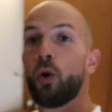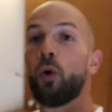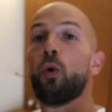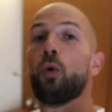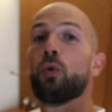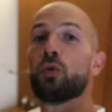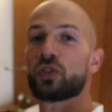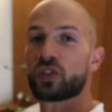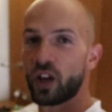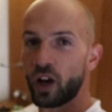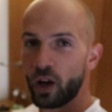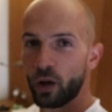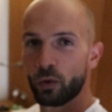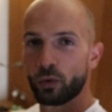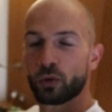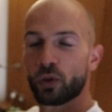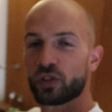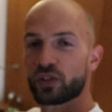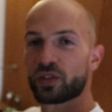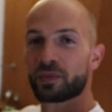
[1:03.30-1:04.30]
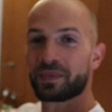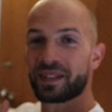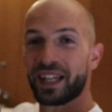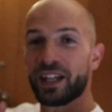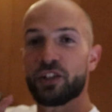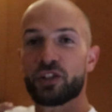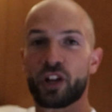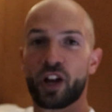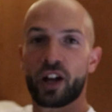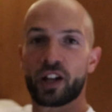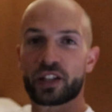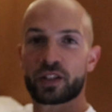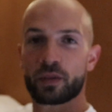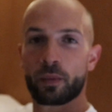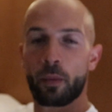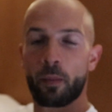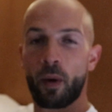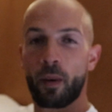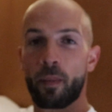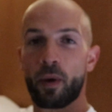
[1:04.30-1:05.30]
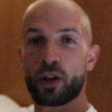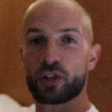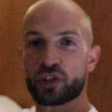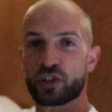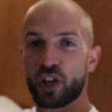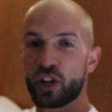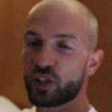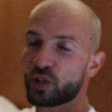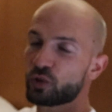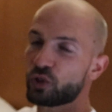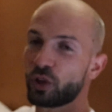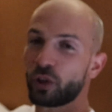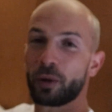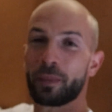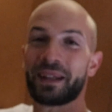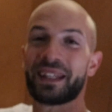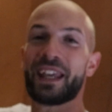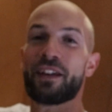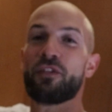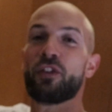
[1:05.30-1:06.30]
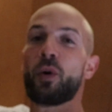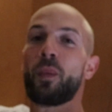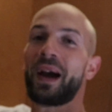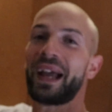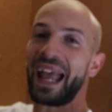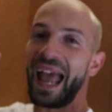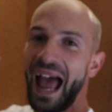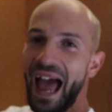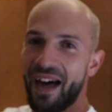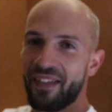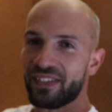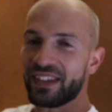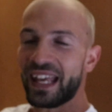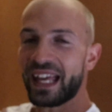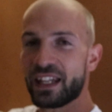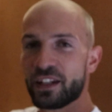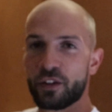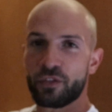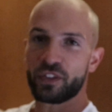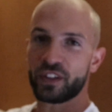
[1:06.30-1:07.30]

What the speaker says: Also, got some t-shirts, some of my merchandise, which I'm gonna be giving away at the end